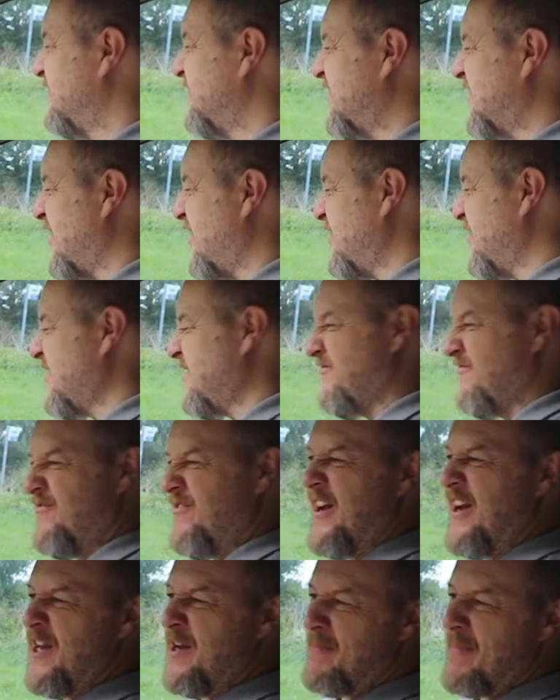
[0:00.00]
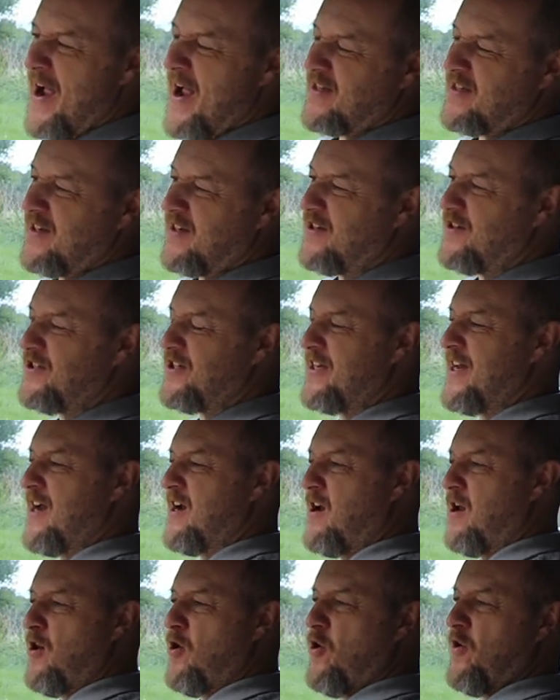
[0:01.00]
so it doesn't really matter because you
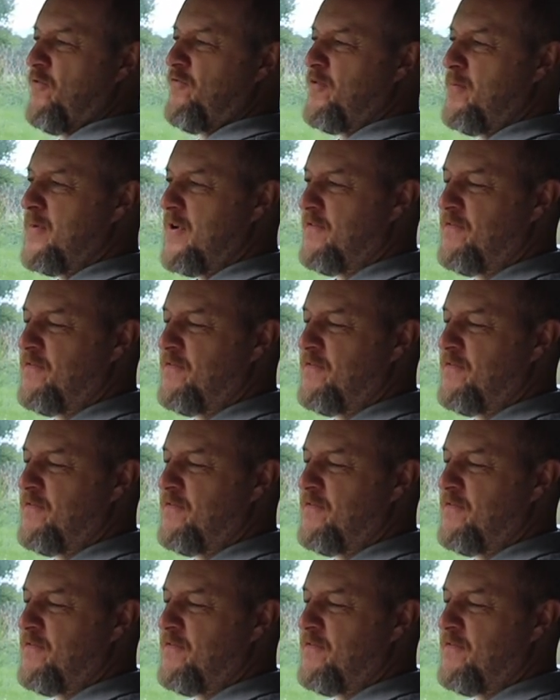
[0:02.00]
get clock from